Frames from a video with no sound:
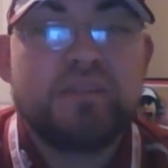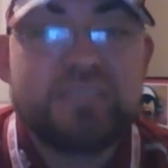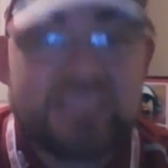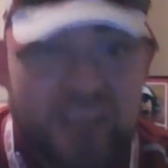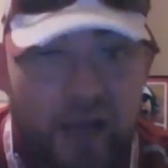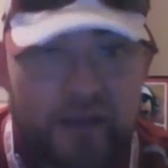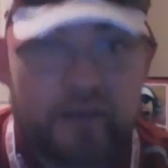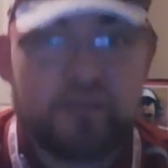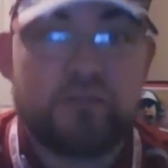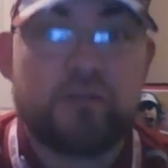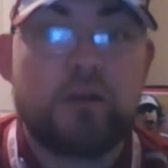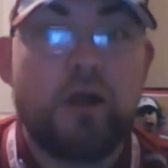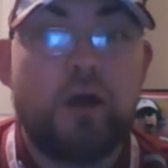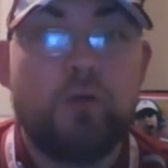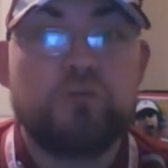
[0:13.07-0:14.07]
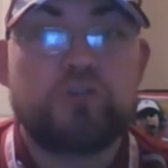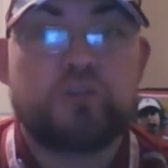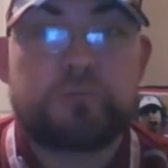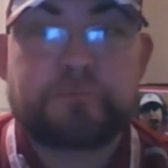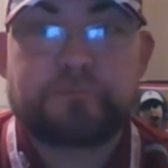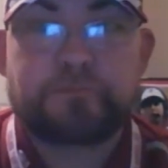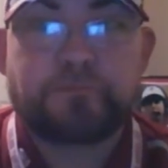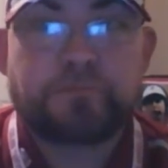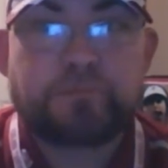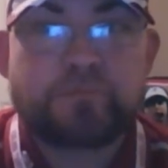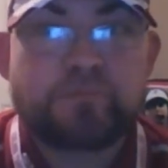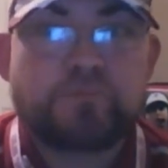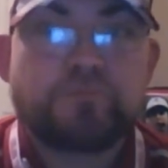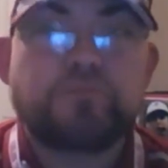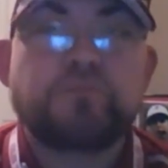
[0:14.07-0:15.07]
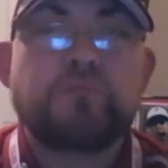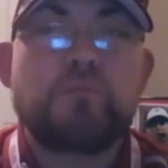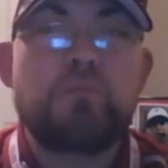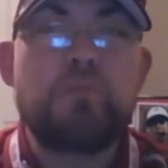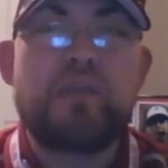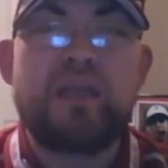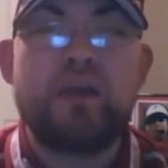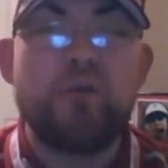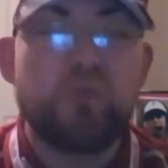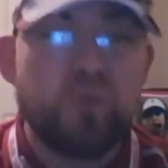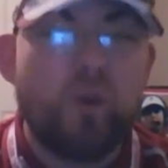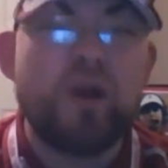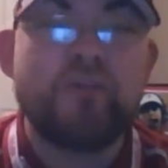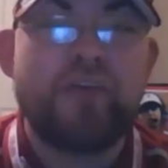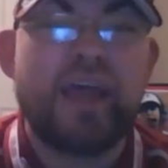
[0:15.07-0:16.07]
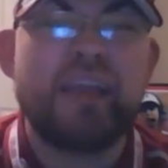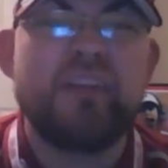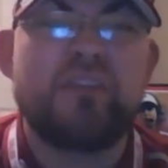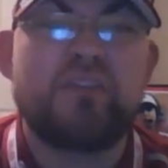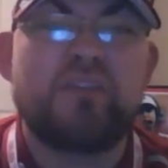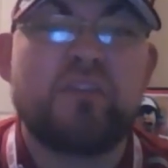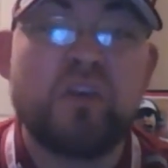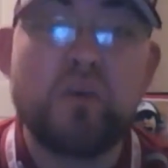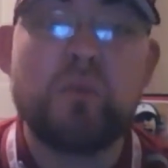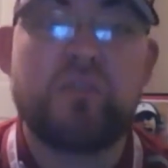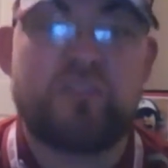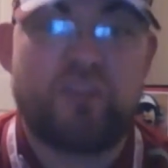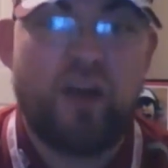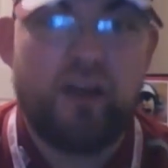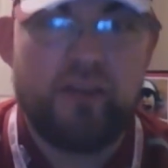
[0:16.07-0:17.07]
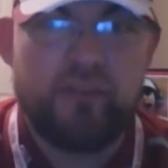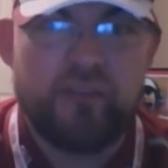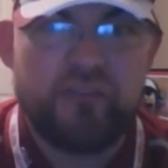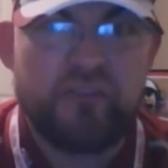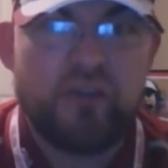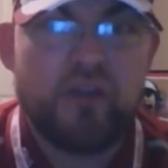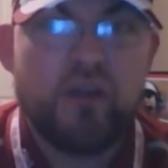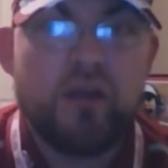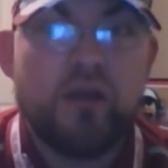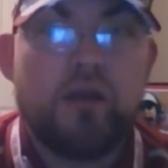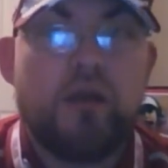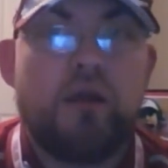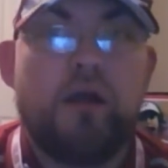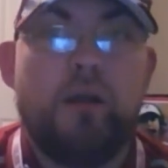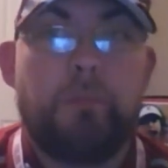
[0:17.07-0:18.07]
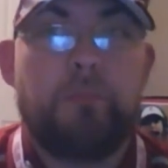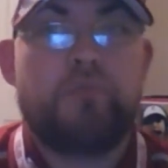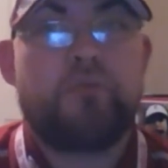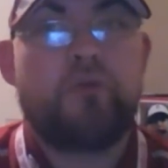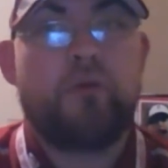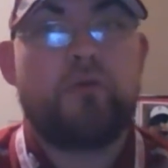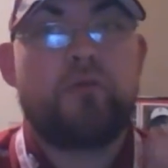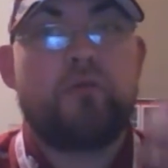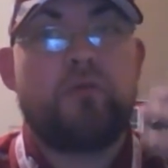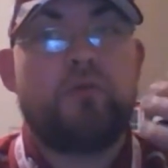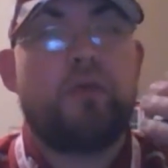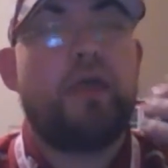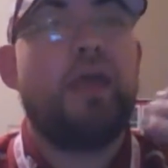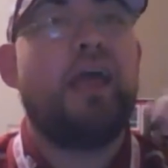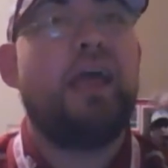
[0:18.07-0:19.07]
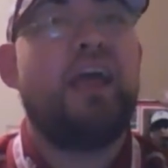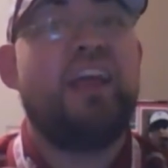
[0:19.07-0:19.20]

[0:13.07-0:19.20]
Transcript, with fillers: Sutton is the coach. It's one of Eddie's two sons. Um, so, and,